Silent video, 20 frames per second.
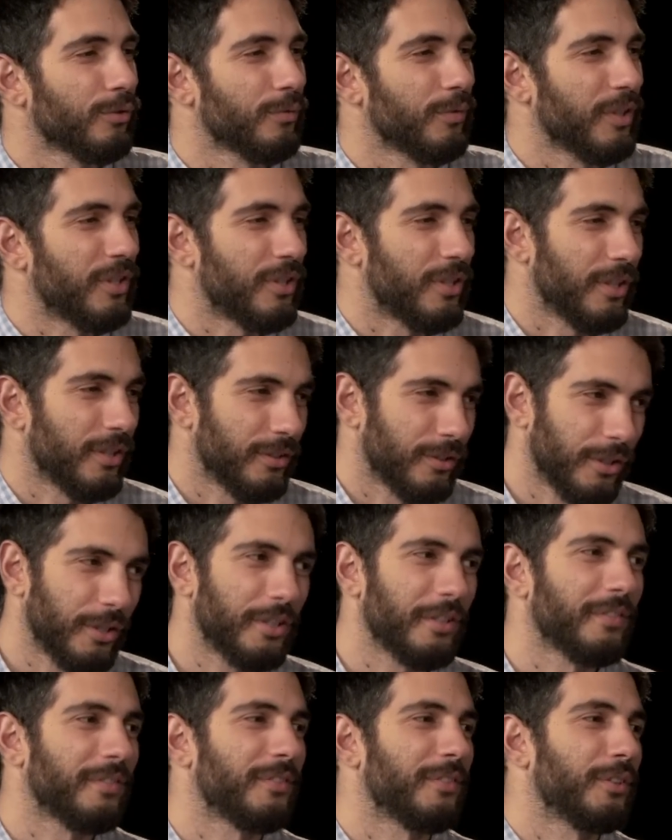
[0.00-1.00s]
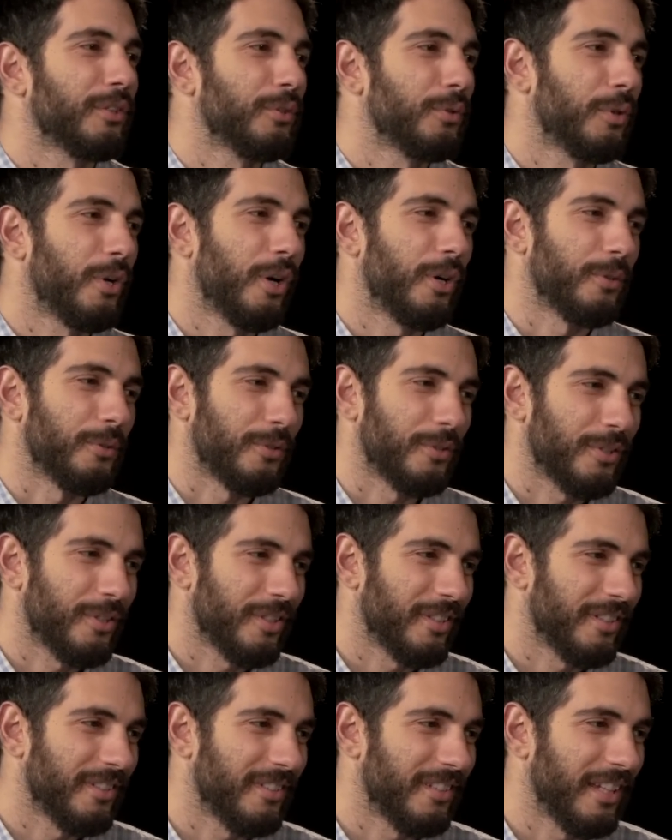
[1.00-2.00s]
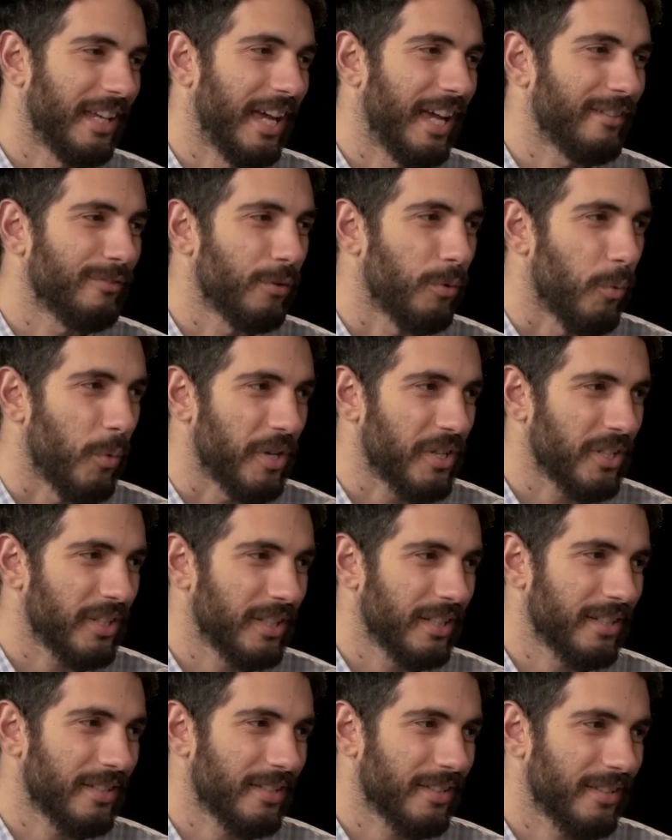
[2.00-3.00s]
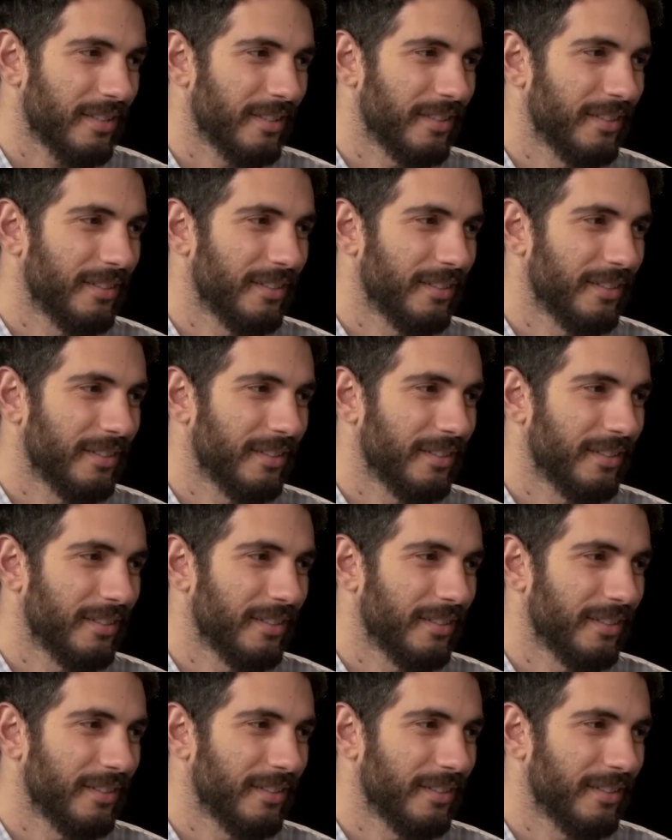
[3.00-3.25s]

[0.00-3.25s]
So, Rich, they're looking for a new coach. Do you have a wish list?